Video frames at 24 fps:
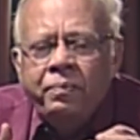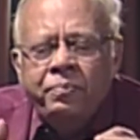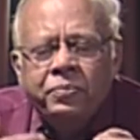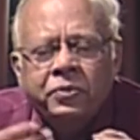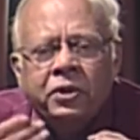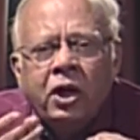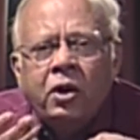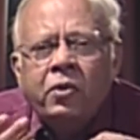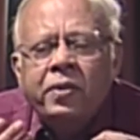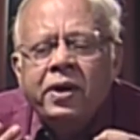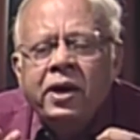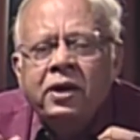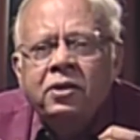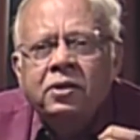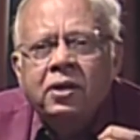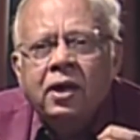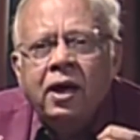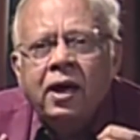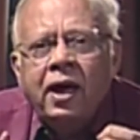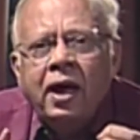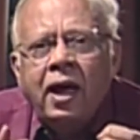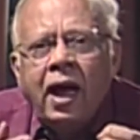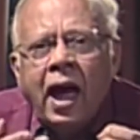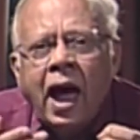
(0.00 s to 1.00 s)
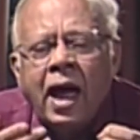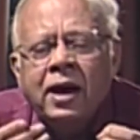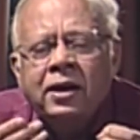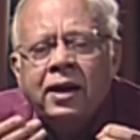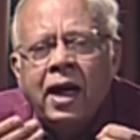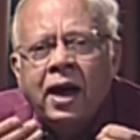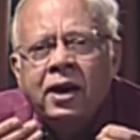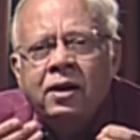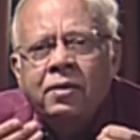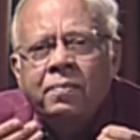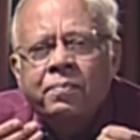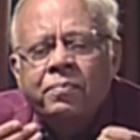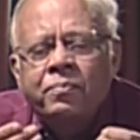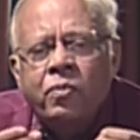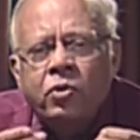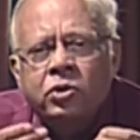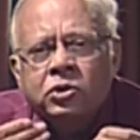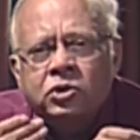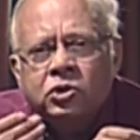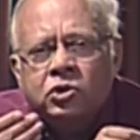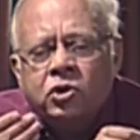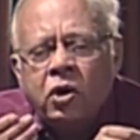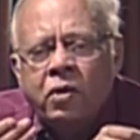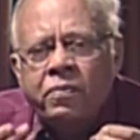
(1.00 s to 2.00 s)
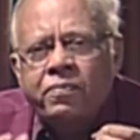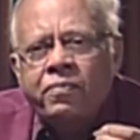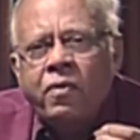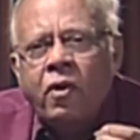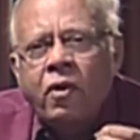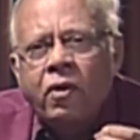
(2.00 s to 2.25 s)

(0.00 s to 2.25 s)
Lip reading: Now, and most of